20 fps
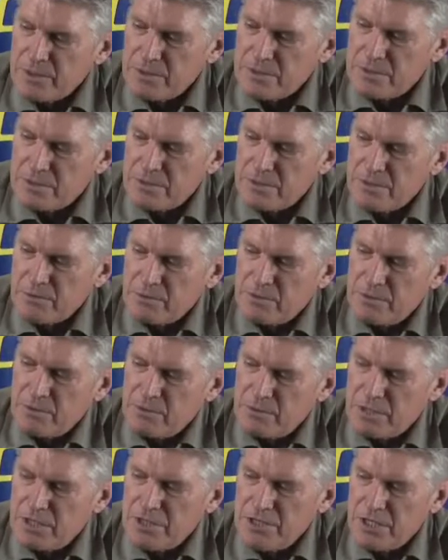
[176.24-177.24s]
instance, when you
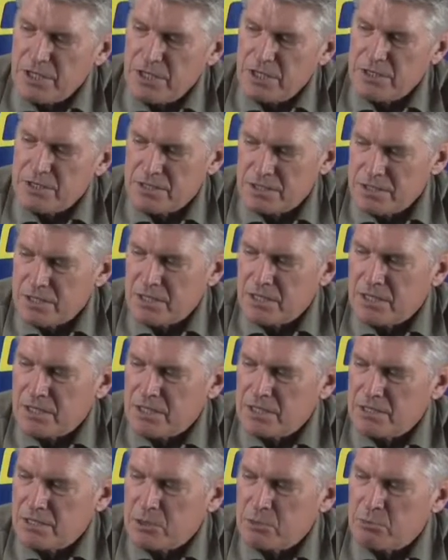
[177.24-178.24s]
want to change the
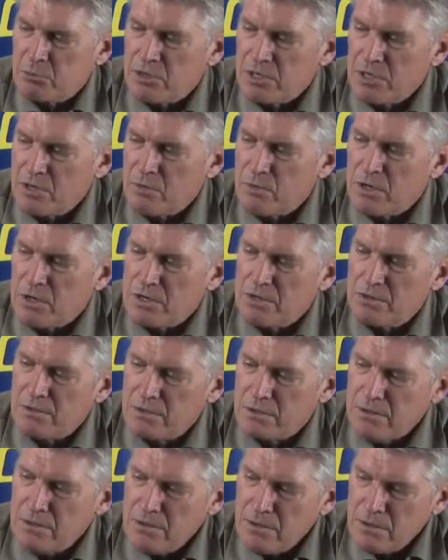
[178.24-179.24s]
settings on P1,
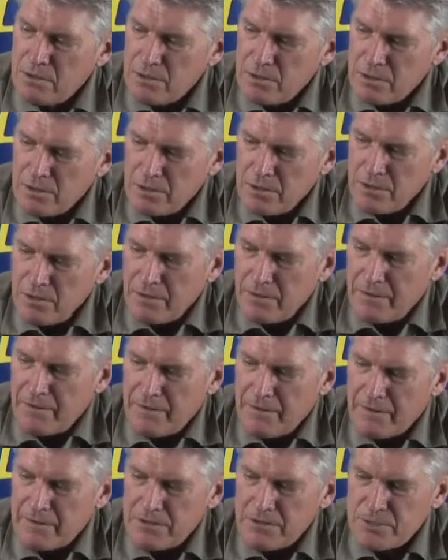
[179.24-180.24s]

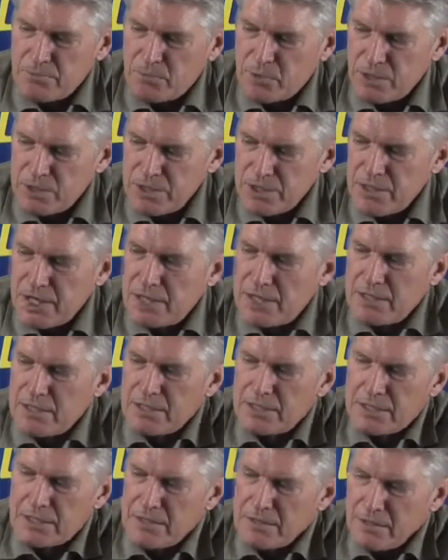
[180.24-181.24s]
uh, push
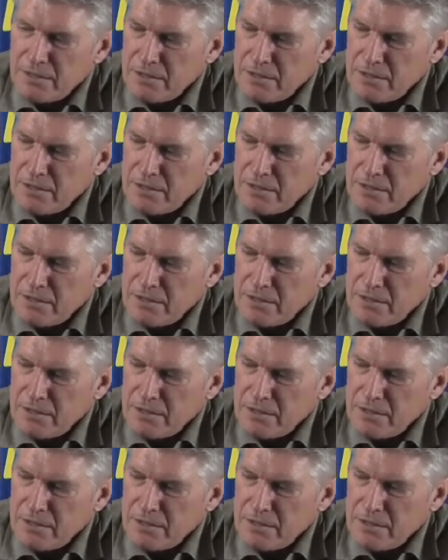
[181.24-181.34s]
S